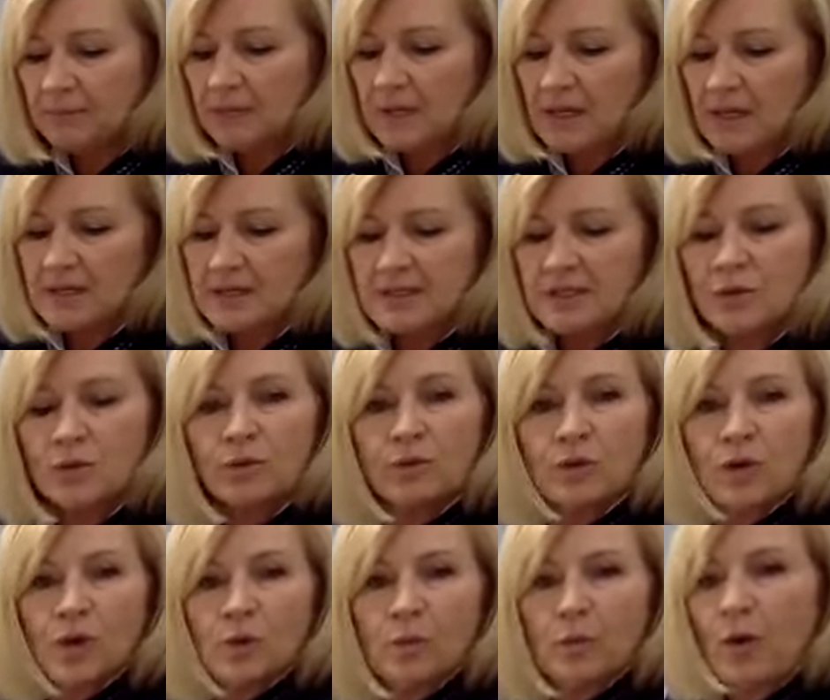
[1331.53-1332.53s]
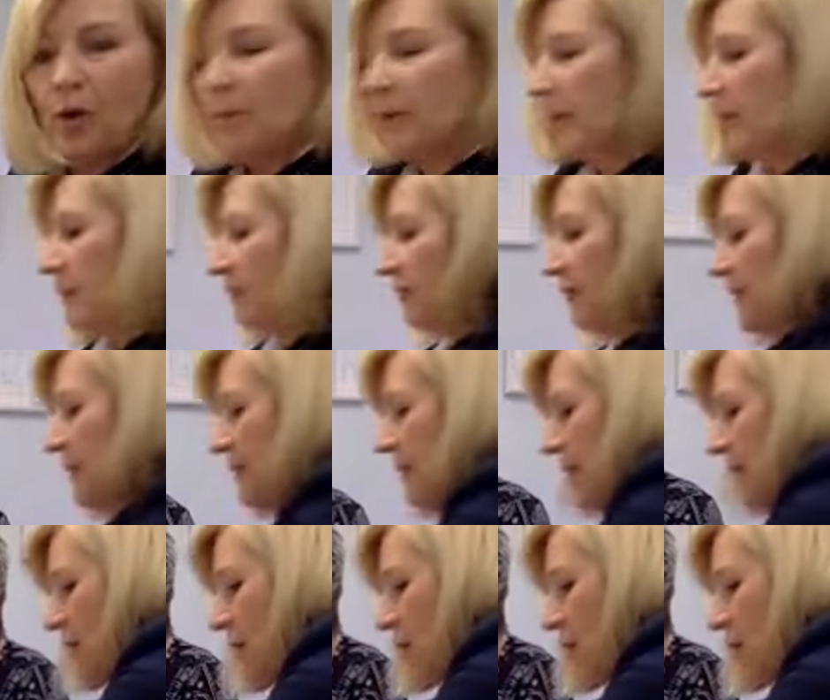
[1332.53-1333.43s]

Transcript: They're still no problem. Flip them